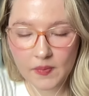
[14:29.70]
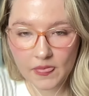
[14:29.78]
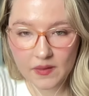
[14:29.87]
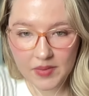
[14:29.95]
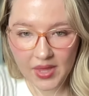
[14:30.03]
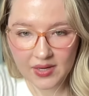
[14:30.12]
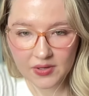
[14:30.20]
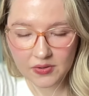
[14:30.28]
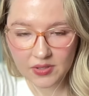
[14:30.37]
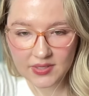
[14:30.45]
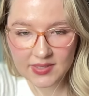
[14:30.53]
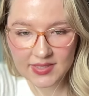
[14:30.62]
the main
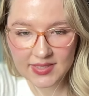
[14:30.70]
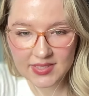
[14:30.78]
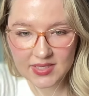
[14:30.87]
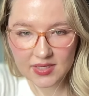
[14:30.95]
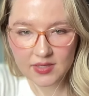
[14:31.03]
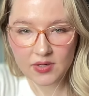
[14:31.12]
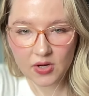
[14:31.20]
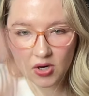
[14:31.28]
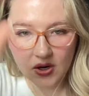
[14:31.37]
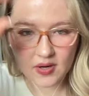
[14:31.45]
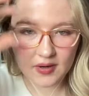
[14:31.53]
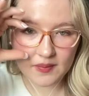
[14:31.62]
accords listed
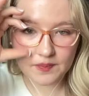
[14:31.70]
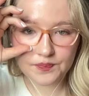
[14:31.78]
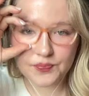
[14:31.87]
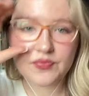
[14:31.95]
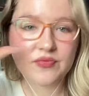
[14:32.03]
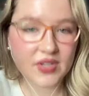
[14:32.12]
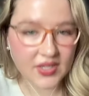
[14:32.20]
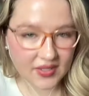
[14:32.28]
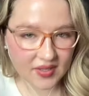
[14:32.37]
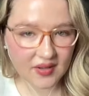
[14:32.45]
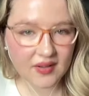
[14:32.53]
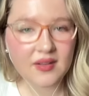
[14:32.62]
are
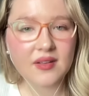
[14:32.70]
vanilla,